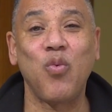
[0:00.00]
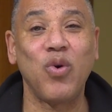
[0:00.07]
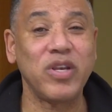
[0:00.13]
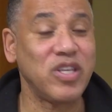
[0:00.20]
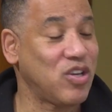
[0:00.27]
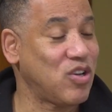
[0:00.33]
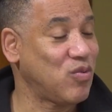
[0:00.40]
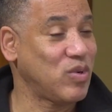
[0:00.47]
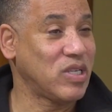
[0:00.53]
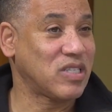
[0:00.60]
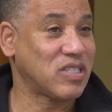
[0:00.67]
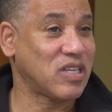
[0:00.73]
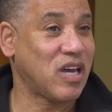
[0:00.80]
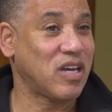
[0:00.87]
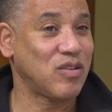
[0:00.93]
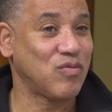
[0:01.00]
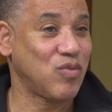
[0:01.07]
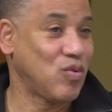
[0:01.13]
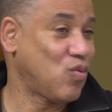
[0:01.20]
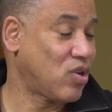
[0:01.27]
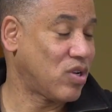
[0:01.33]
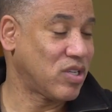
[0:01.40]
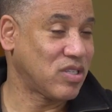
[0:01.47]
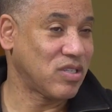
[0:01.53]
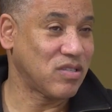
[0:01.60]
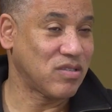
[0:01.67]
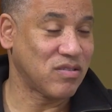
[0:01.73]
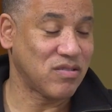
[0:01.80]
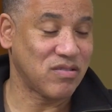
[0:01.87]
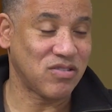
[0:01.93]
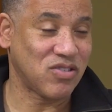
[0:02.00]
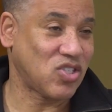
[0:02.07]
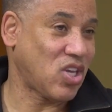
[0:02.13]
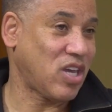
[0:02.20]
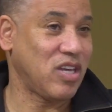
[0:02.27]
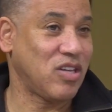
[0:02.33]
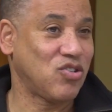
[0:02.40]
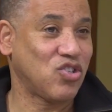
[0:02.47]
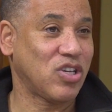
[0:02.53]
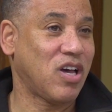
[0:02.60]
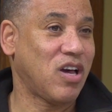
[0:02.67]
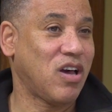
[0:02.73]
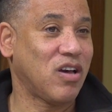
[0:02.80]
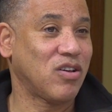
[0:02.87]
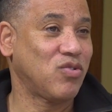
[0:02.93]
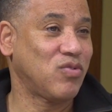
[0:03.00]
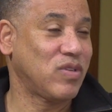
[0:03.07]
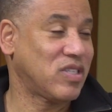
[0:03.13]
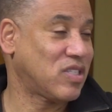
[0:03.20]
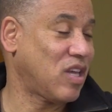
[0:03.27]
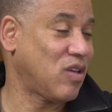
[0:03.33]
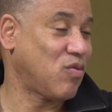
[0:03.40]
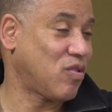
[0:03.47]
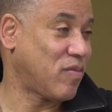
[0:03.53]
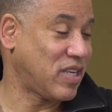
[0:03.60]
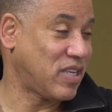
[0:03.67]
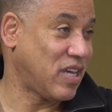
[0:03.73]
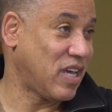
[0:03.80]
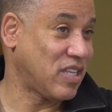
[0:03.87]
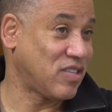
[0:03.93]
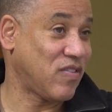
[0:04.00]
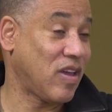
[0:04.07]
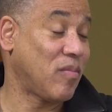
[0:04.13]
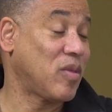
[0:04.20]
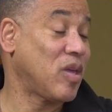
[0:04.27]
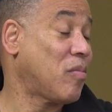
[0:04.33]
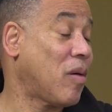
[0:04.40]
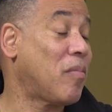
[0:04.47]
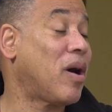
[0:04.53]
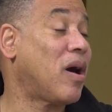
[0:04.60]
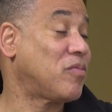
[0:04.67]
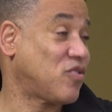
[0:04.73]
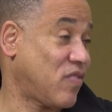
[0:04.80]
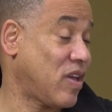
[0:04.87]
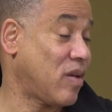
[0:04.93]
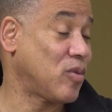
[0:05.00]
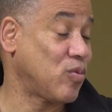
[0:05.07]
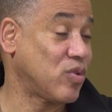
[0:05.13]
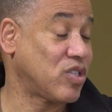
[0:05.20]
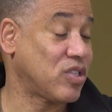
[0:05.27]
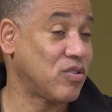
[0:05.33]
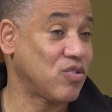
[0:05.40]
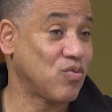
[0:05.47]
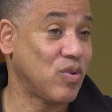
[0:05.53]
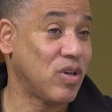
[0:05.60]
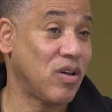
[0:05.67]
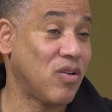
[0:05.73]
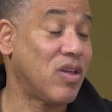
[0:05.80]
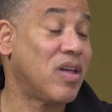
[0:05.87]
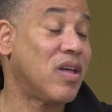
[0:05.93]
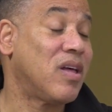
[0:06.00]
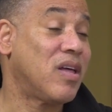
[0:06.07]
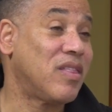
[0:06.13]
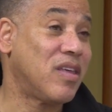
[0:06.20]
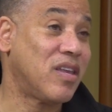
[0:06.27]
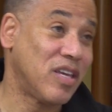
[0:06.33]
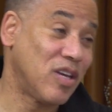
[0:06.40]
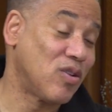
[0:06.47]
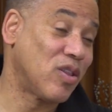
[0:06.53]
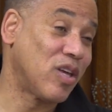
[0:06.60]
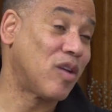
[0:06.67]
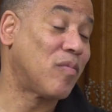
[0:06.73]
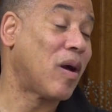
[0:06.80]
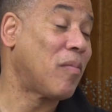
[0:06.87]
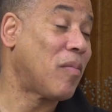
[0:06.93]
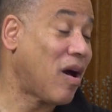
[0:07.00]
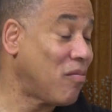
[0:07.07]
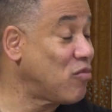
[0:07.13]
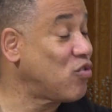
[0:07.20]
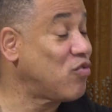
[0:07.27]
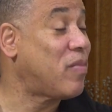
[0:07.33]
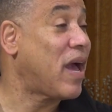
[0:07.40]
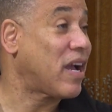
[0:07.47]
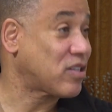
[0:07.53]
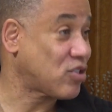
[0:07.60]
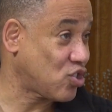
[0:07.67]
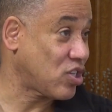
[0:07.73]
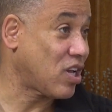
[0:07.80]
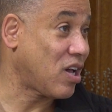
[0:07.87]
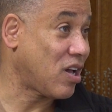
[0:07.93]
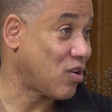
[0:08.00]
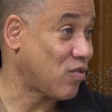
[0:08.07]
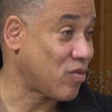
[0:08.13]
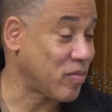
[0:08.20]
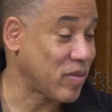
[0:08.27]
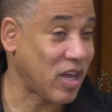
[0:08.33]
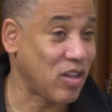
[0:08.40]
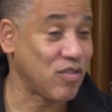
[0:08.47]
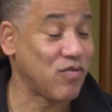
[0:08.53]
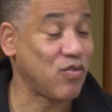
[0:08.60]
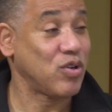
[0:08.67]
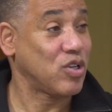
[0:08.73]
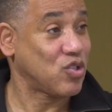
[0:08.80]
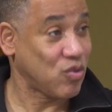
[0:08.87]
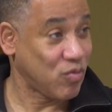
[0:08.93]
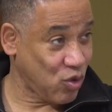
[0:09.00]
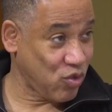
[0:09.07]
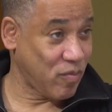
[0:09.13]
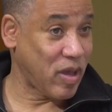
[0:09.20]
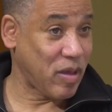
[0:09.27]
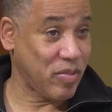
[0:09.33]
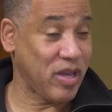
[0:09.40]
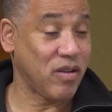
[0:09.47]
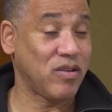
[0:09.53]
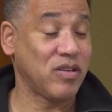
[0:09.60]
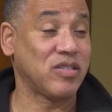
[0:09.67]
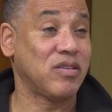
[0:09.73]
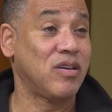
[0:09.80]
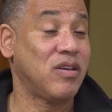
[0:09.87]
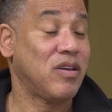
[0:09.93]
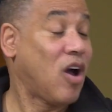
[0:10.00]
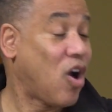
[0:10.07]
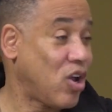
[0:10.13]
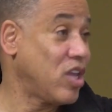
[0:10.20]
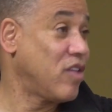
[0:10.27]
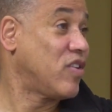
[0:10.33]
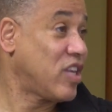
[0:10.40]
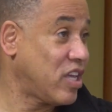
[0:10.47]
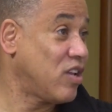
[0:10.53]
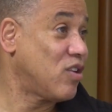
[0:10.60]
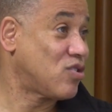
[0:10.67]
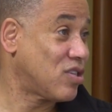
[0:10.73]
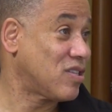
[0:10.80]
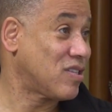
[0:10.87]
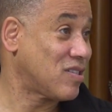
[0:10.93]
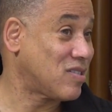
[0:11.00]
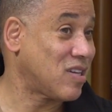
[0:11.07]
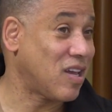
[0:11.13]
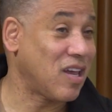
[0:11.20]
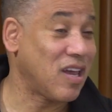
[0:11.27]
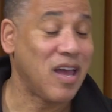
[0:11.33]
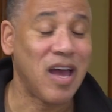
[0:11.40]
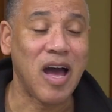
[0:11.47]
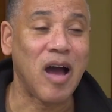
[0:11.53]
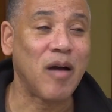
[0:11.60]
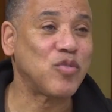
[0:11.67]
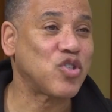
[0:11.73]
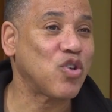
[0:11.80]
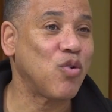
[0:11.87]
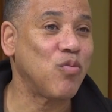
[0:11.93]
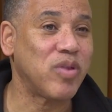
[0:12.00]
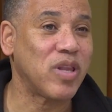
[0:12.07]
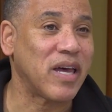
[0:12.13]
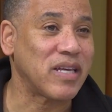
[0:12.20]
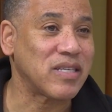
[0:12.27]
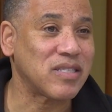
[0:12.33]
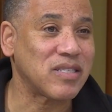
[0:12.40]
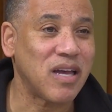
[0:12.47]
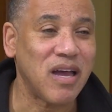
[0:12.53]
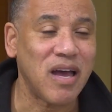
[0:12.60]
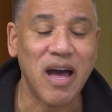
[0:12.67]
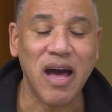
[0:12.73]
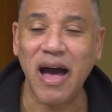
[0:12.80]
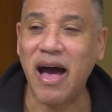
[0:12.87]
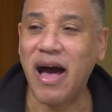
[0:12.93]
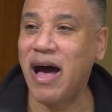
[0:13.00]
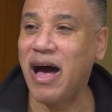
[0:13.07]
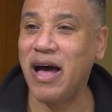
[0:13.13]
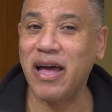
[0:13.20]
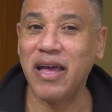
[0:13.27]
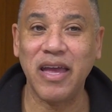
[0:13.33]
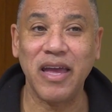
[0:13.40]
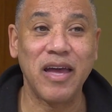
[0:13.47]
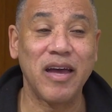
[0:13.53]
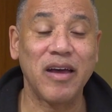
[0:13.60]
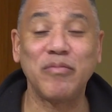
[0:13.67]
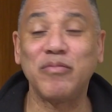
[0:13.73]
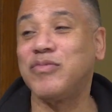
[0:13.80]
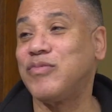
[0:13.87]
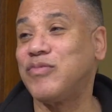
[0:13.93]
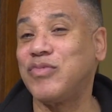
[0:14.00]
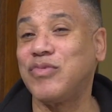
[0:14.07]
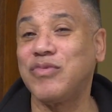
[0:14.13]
one year we decided we wanted to stay in Chicago and stay with my dad's family. And my mom's family was here as well. Then a year later, my mom moved back to Chicago from California. So both of my parents are even here to this day. I'm so blessed. I am